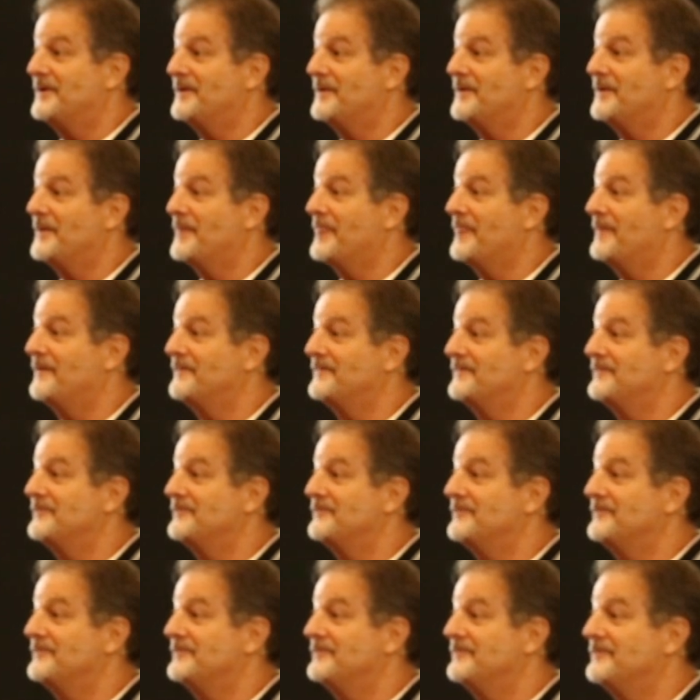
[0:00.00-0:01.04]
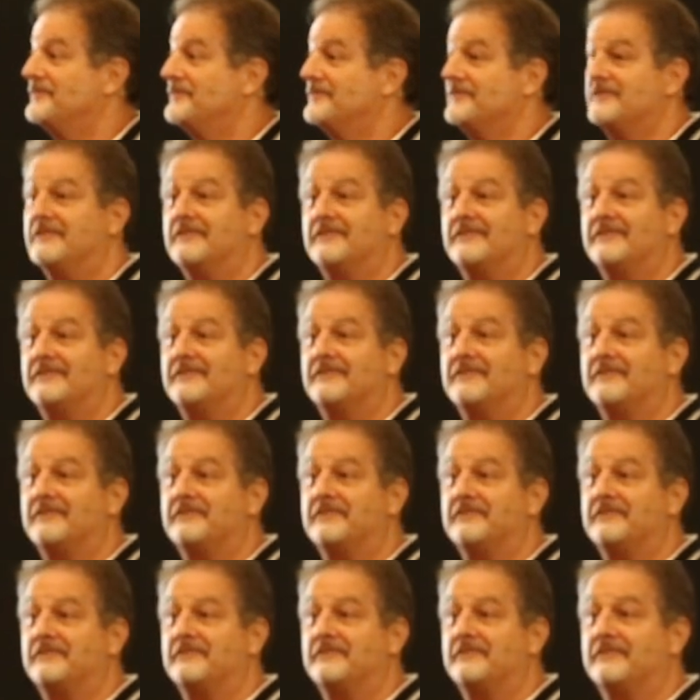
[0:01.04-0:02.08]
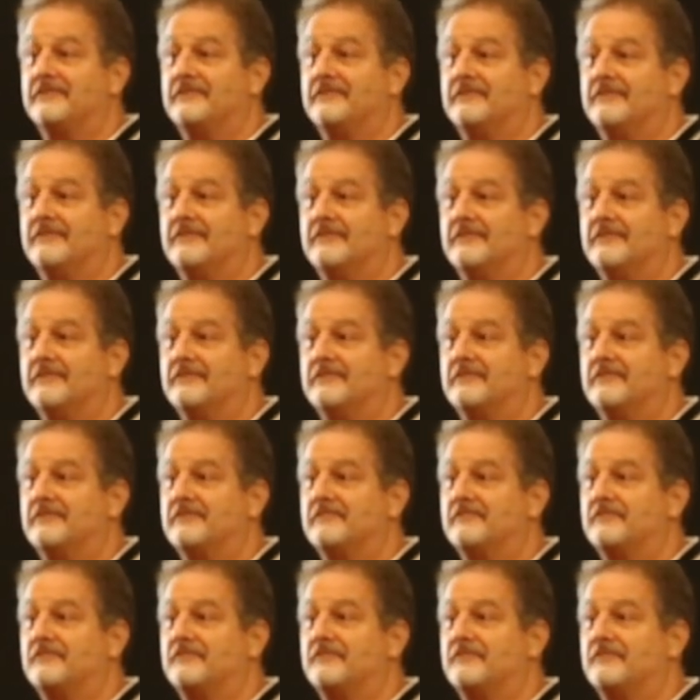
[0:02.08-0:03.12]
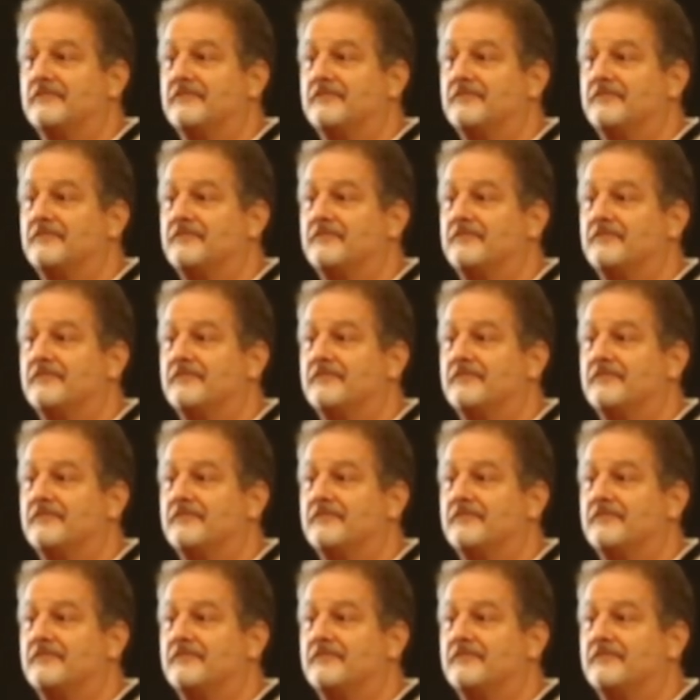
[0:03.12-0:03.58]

(no one is talking)